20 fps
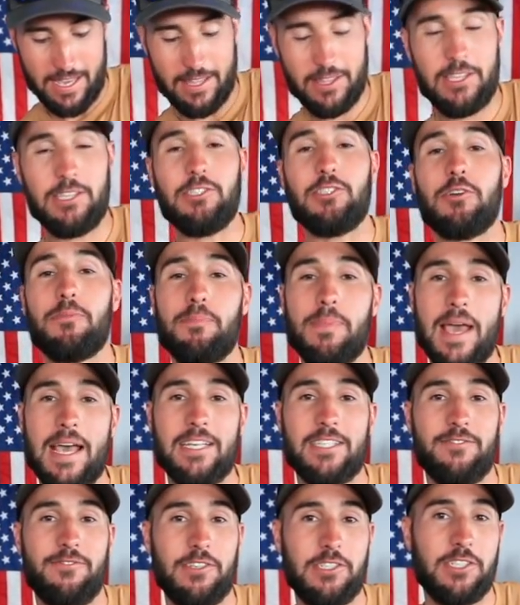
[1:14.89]
These are
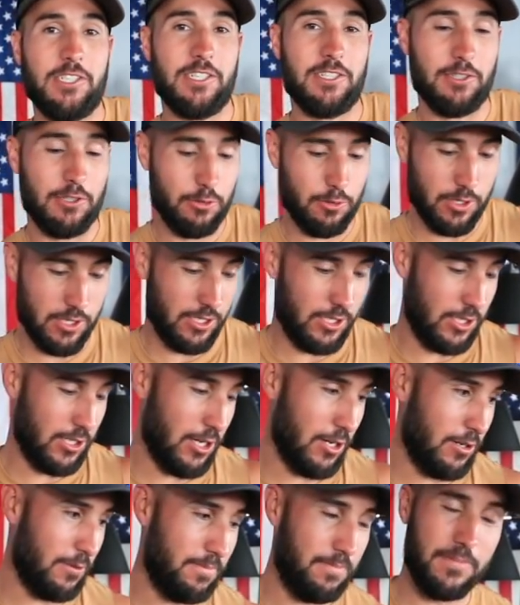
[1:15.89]
bass fishing lures,
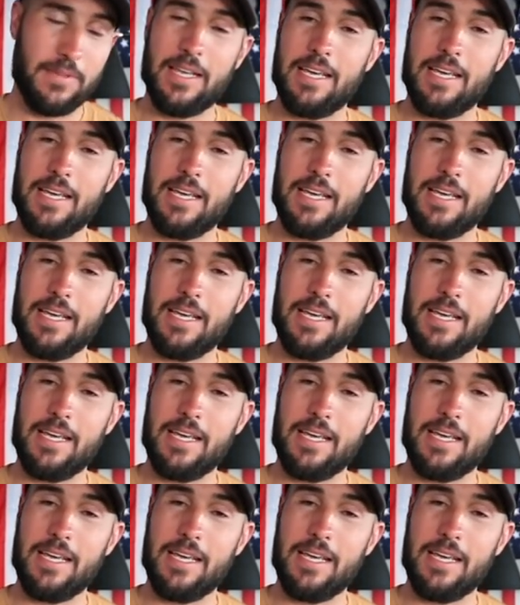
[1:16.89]
so